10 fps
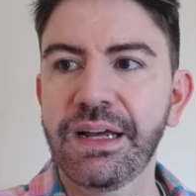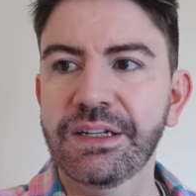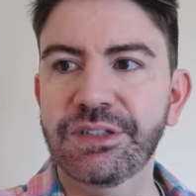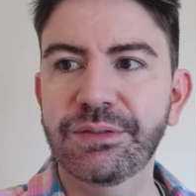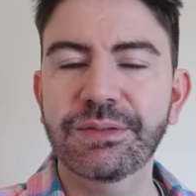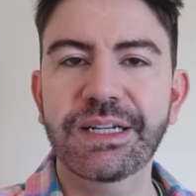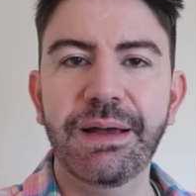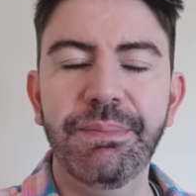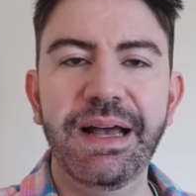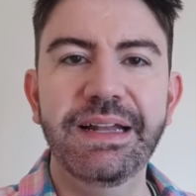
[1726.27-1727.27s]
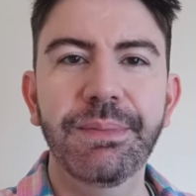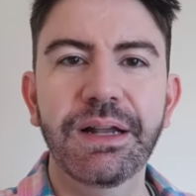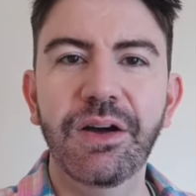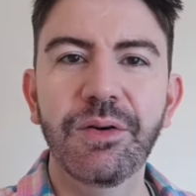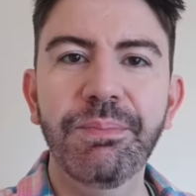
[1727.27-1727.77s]
sometimes I get pain in my
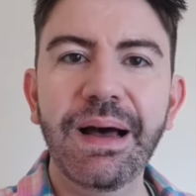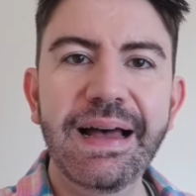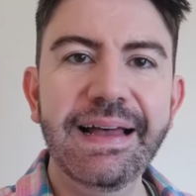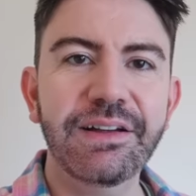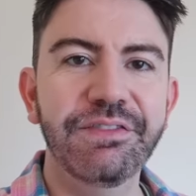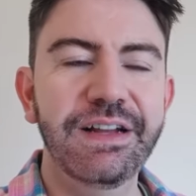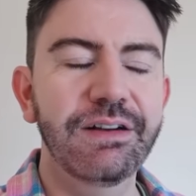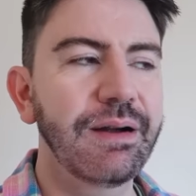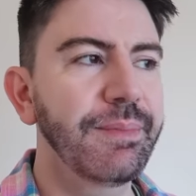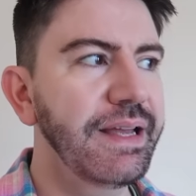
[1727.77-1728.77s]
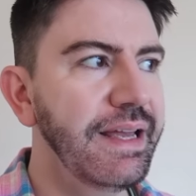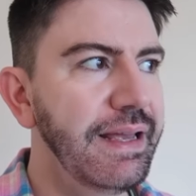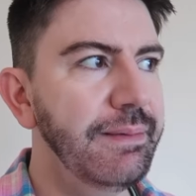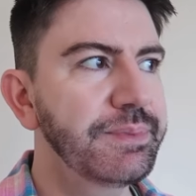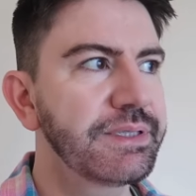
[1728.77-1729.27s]
lower back, I feel it around my
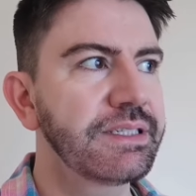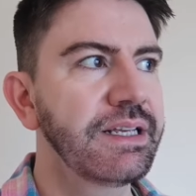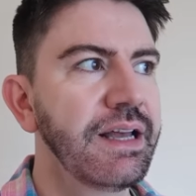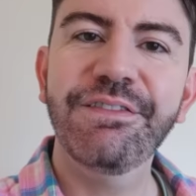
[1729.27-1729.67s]
hips.